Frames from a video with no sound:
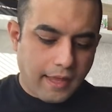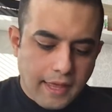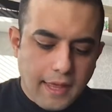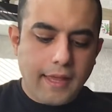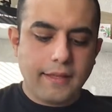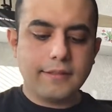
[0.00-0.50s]

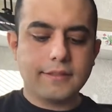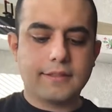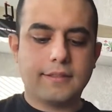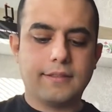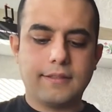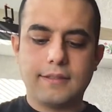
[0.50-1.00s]
And
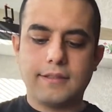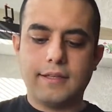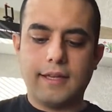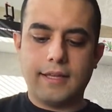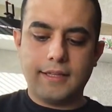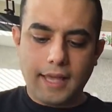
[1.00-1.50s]

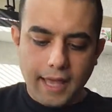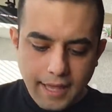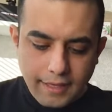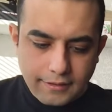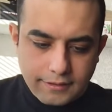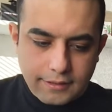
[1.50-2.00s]
at the
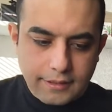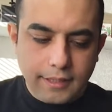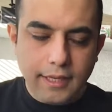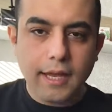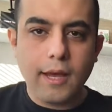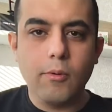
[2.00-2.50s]
end,
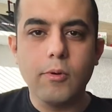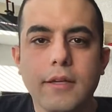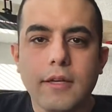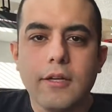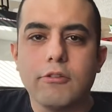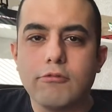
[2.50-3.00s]
I will
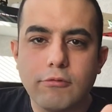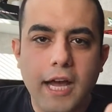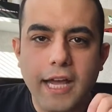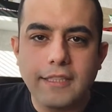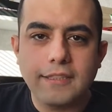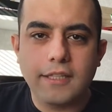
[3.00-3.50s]

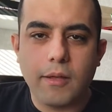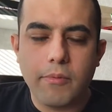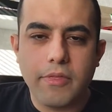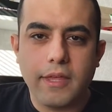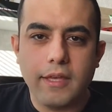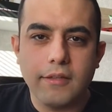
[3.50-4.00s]
write
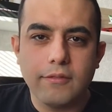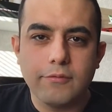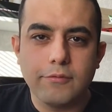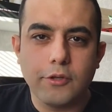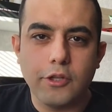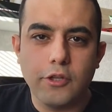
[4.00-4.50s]
something
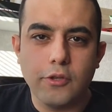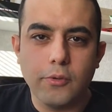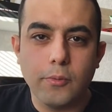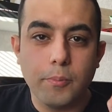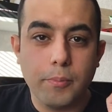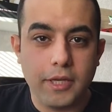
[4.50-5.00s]
for
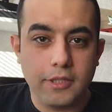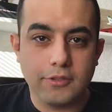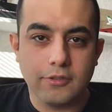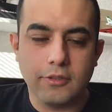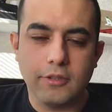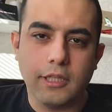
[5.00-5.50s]
you
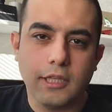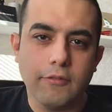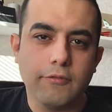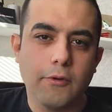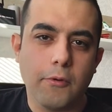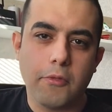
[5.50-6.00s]
personally
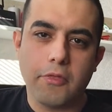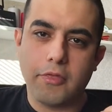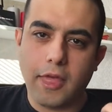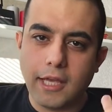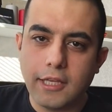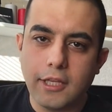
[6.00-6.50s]
for
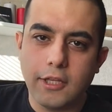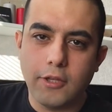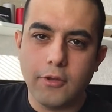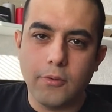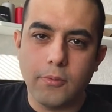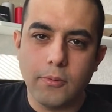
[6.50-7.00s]
thank
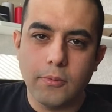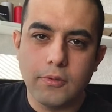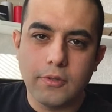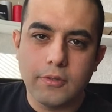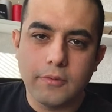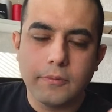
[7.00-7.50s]
you.
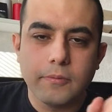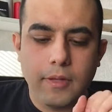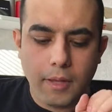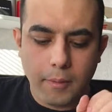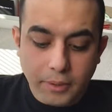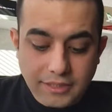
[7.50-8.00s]

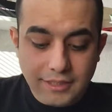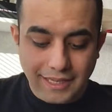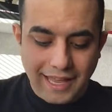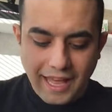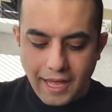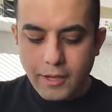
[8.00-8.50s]
But
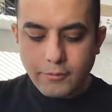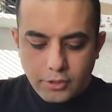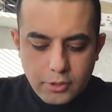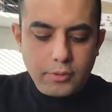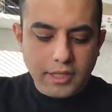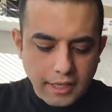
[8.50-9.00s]
how
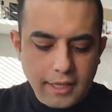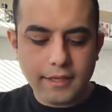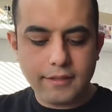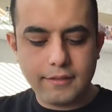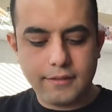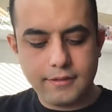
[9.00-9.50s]
you
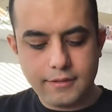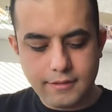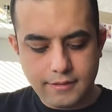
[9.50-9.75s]
can